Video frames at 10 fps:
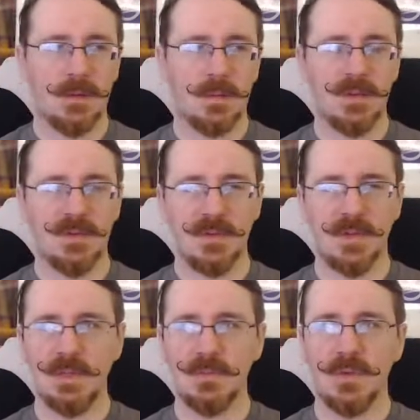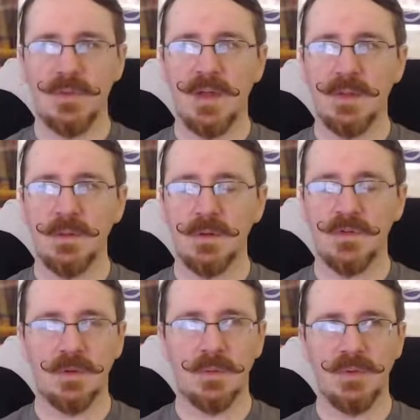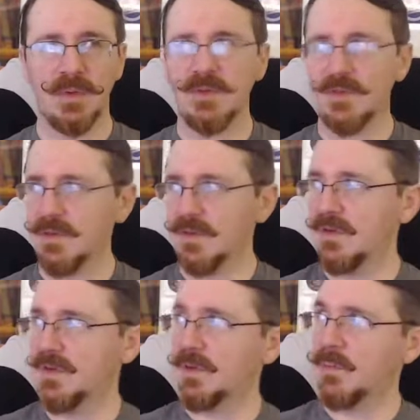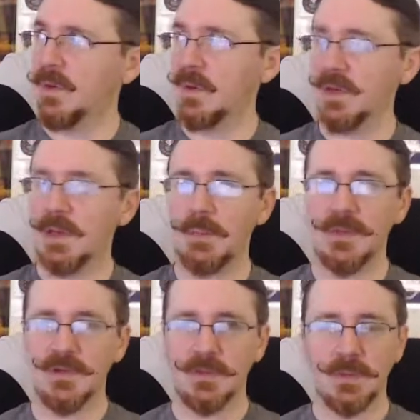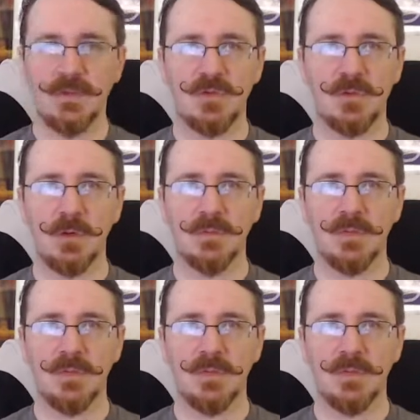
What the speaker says: But even with that, there are certain places in this apartment complex I'm not sure of,